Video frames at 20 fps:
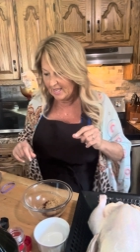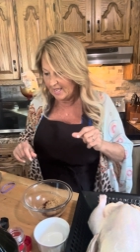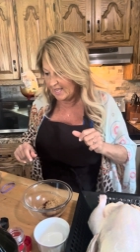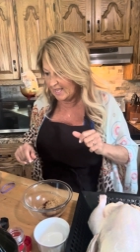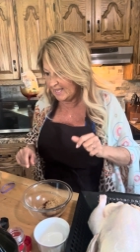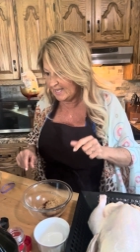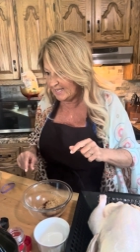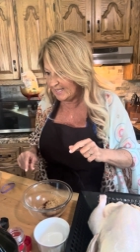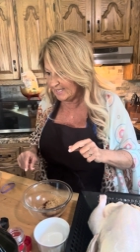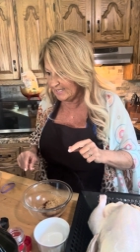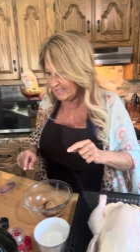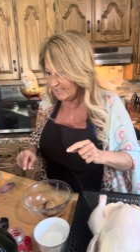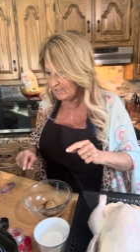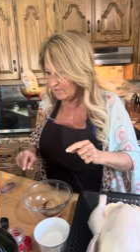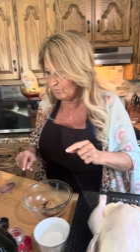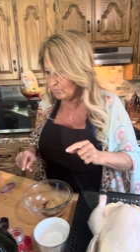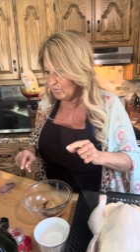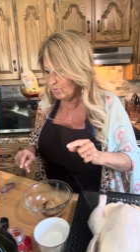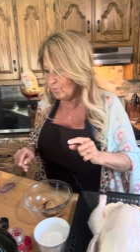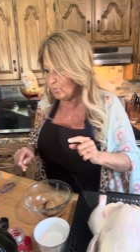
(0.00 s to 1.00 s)
And
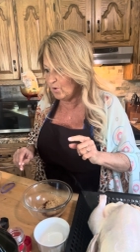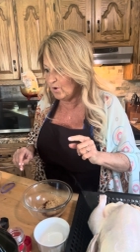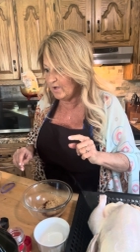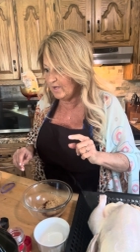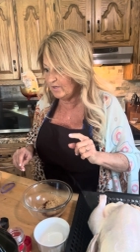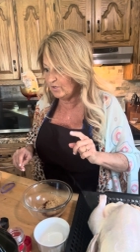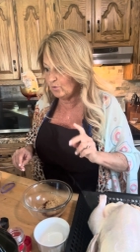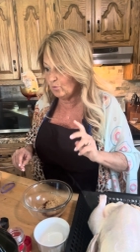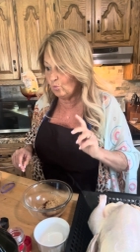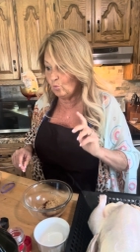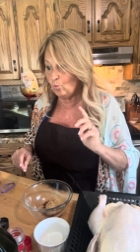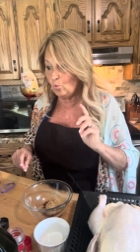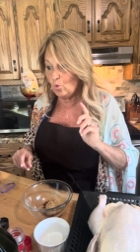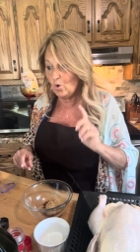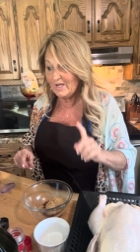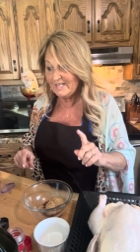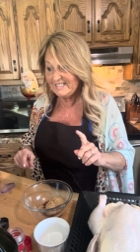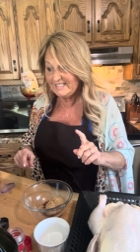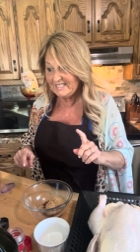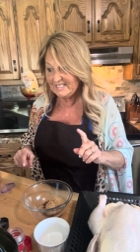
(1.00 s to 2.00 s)
we want
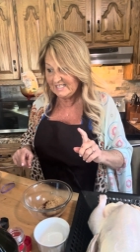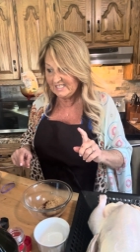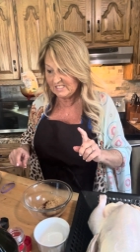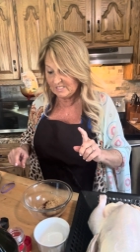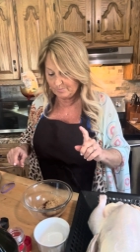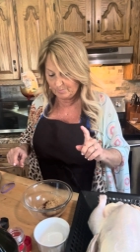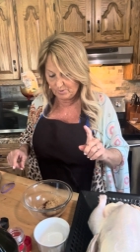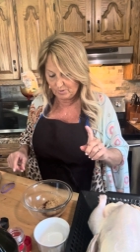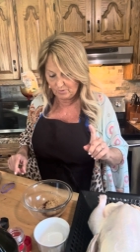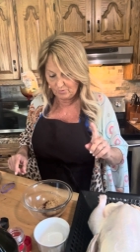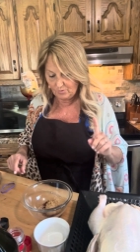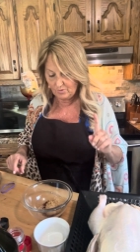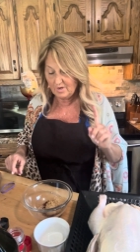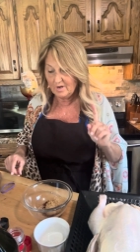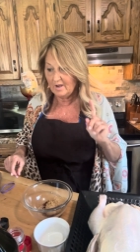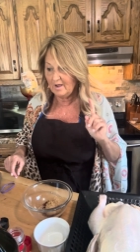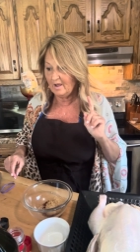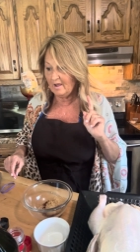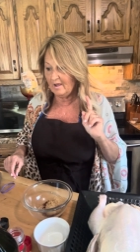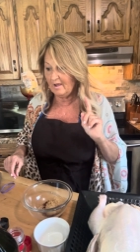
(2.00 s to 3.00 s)
one teaspoon
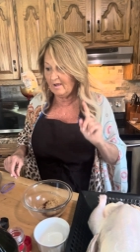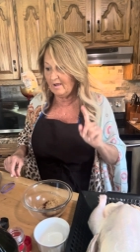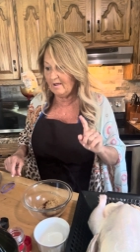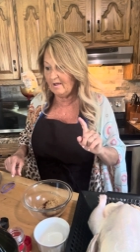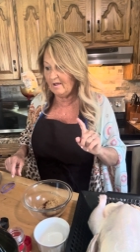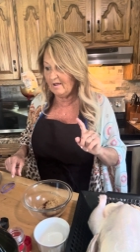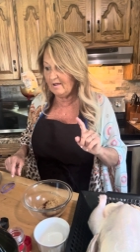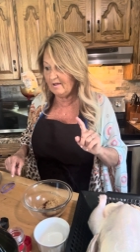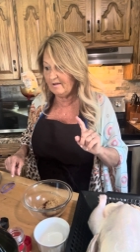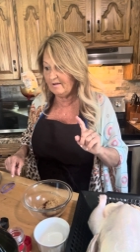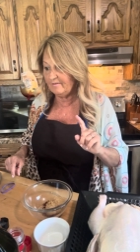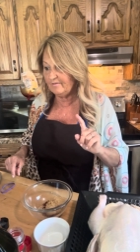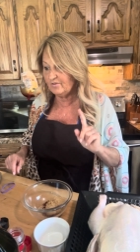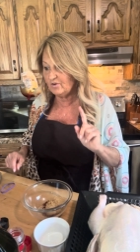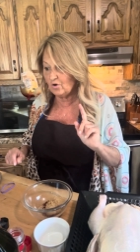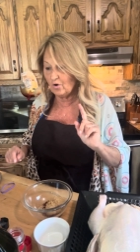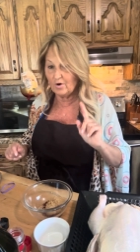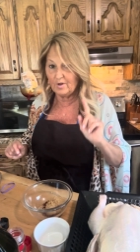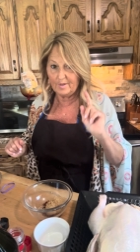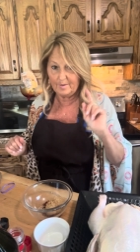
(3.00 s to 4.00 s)
of
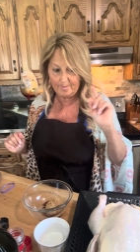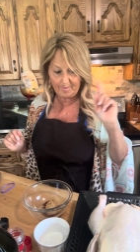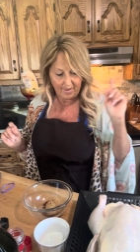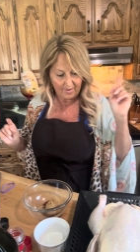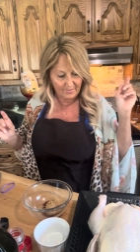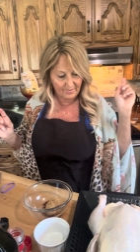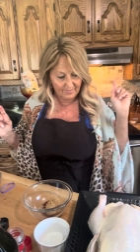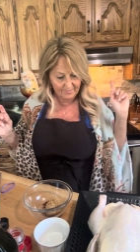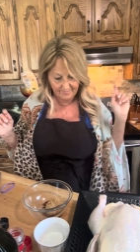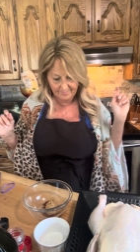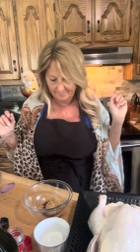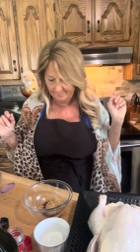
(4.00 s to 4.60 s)
garlic powder.